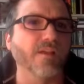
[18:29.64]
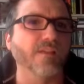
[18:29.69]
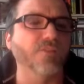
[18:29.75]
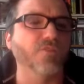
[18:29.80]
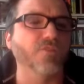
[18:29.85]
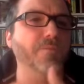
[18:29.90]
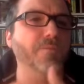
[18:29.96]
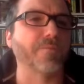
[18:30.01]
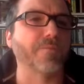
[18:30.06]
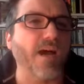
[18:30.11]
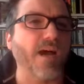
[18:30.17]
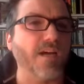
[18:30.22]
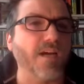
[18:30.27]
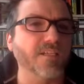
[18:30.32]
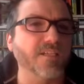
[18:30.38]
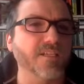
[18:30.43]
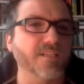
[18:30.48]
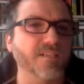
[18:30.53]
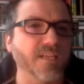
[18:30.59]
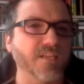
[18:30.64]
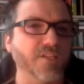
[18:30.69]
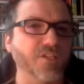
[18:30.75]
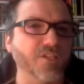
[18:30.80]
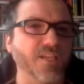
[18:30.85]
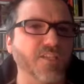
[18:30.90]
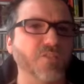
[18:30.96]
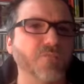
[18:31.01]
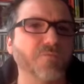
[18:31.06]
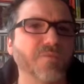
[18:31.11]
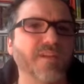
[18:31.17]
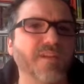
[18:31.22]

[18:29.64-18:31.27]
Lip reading: So the party as such has to